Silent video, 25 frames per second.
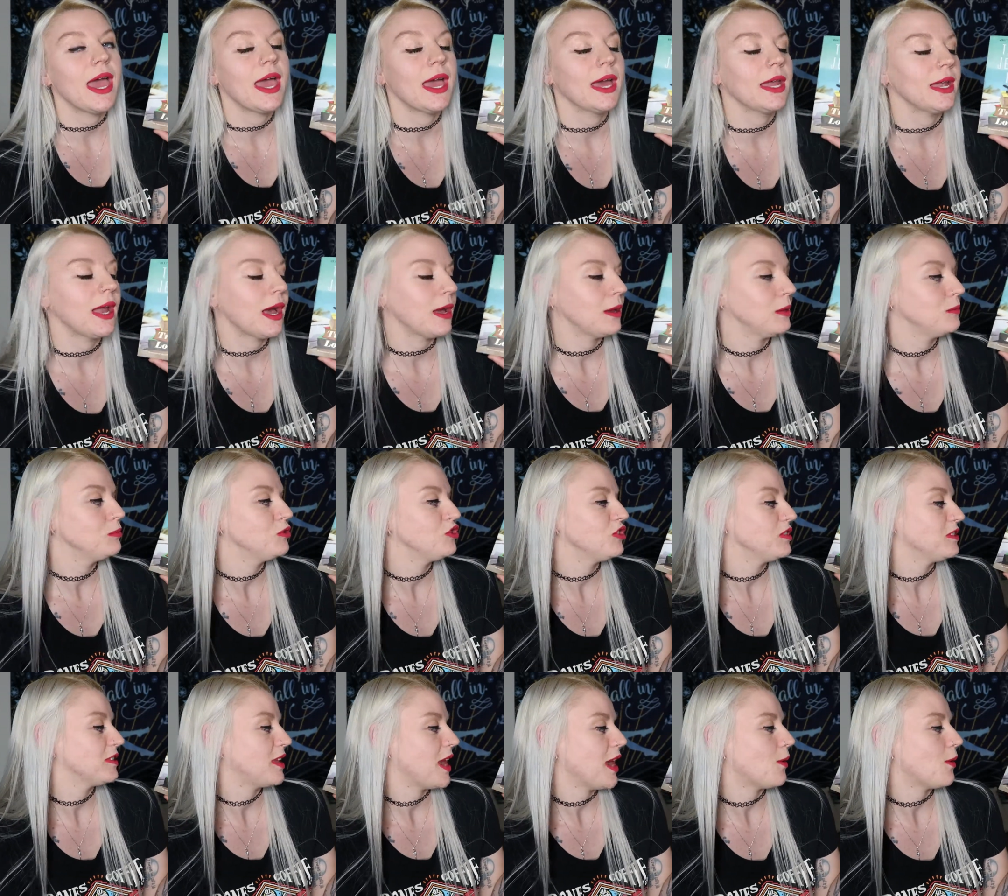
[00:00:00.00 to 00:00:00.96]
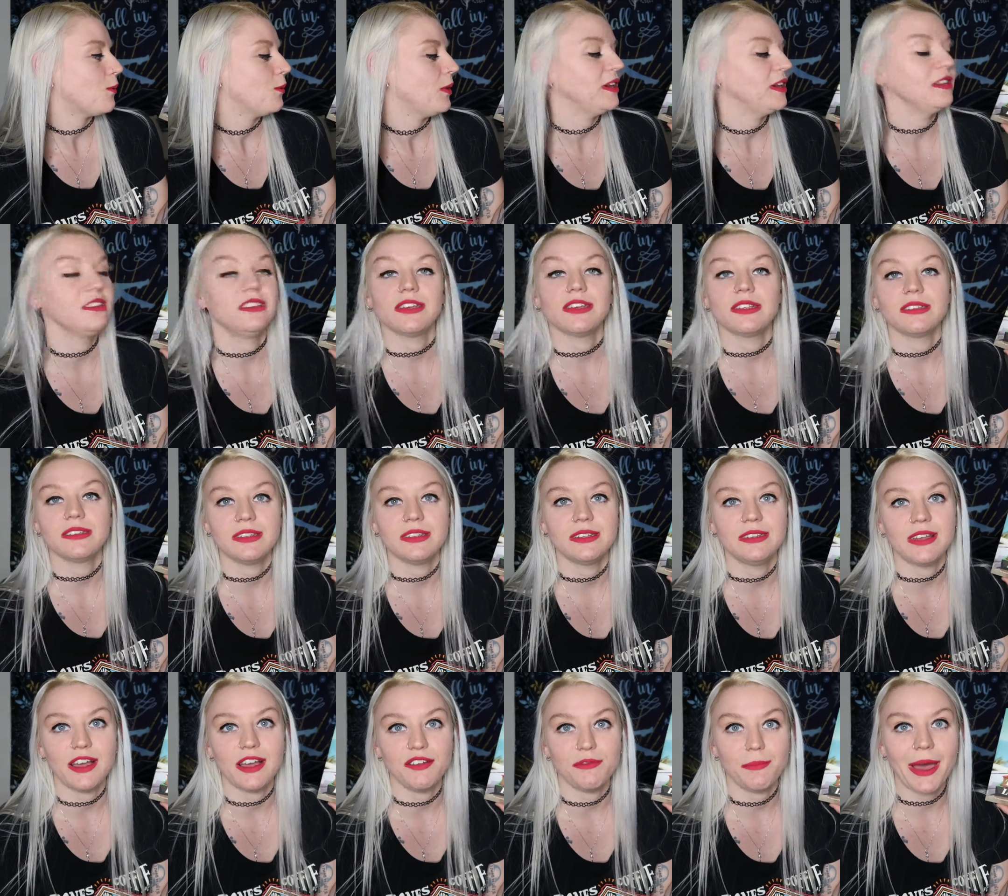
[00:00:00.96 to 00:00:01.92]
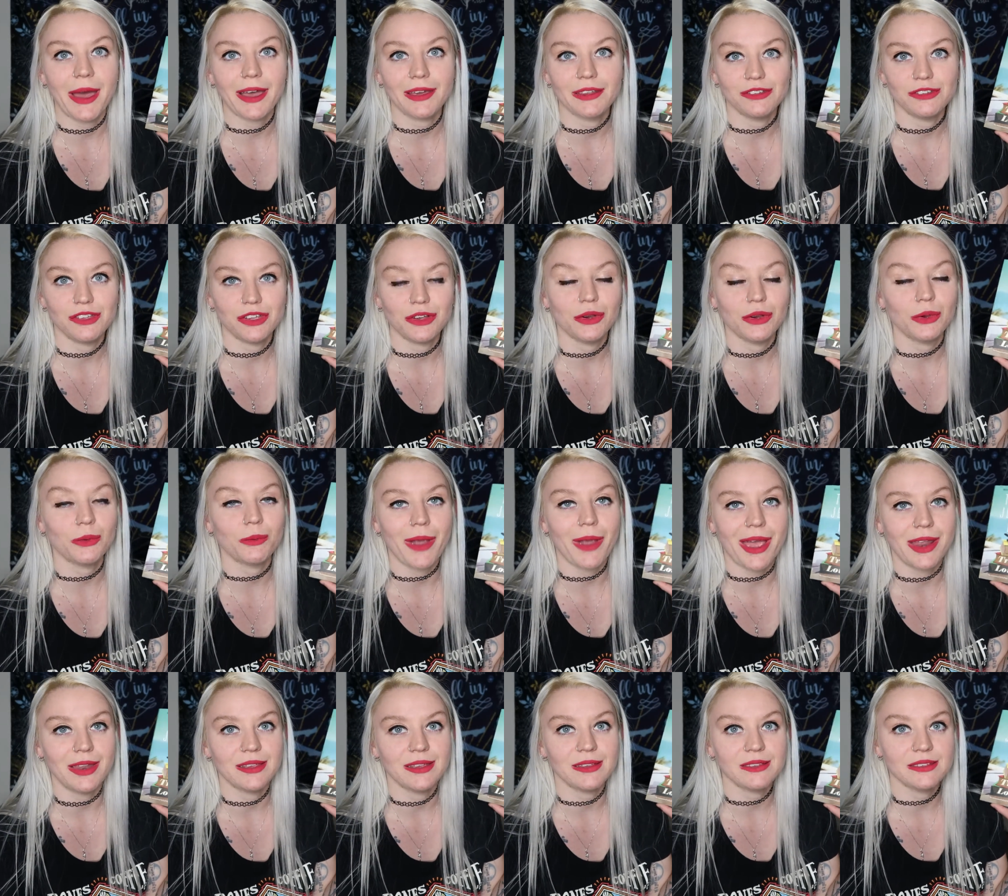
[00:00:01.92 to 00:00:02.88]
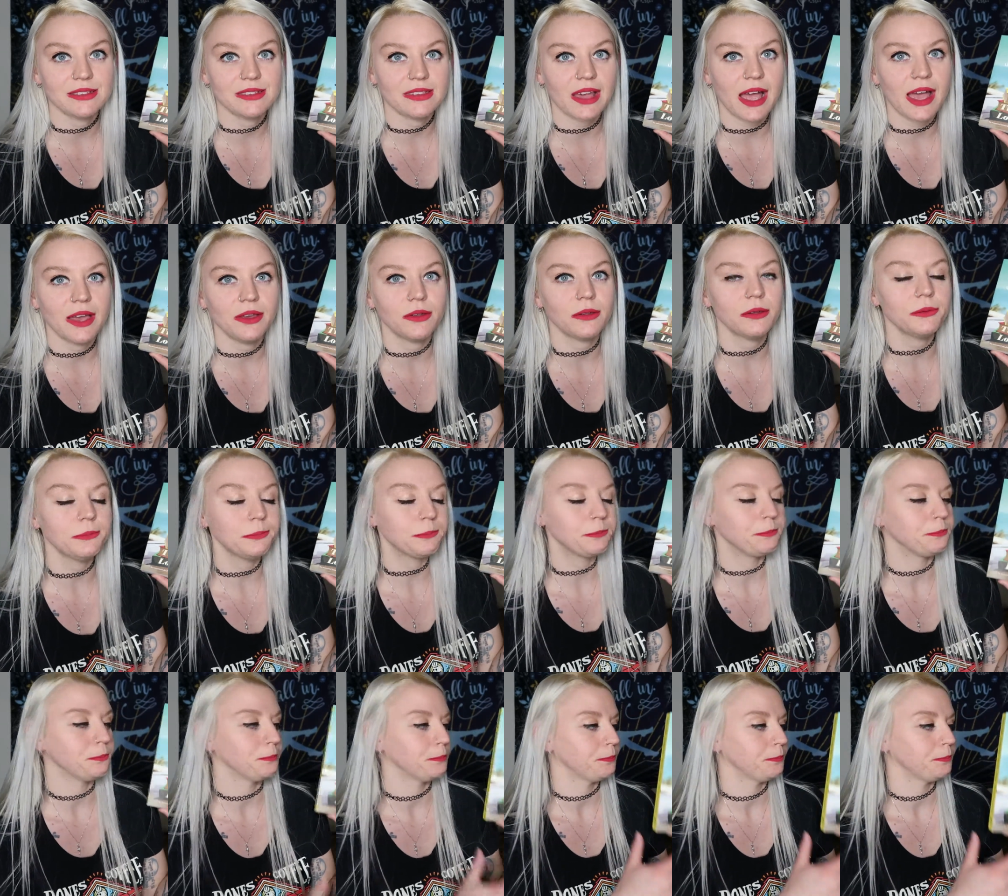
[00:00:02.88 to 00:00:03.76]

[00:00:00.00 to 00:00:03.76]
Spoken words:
and I just can't wait to dive back into her writing style.